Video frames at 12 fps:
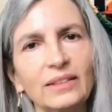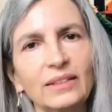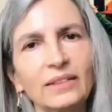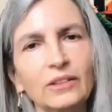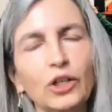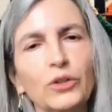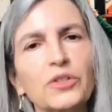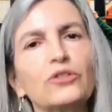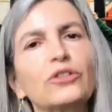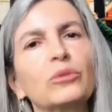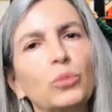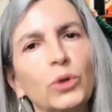goes
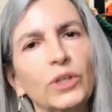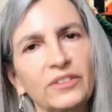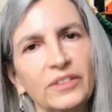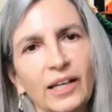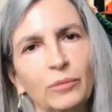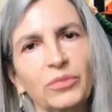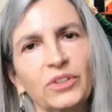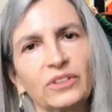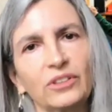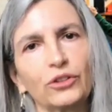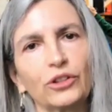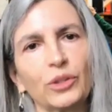into more depth
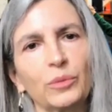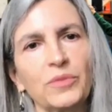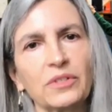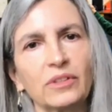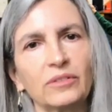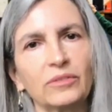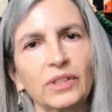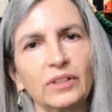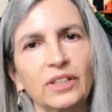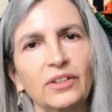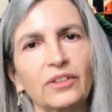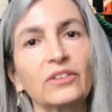in terms of
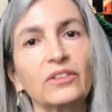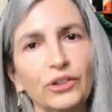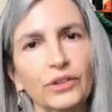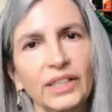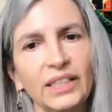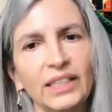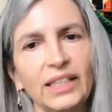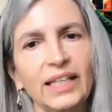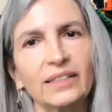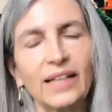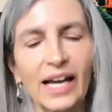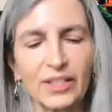theory
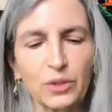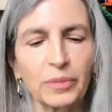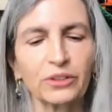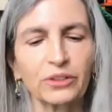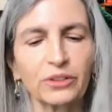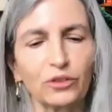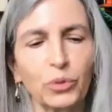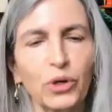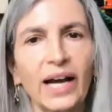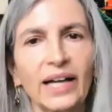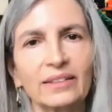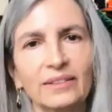and aspects of
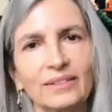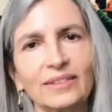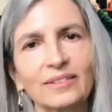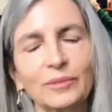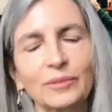practice.